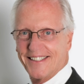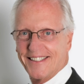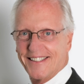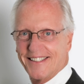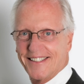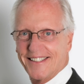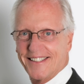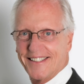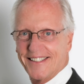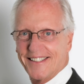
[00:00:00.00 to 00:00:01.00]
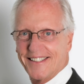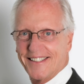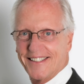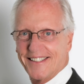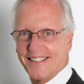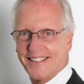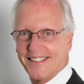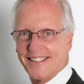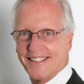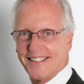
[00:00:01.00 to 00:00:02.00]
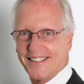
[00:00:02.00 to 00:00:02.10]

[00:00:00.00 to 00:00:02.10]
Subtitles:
(no lip movement)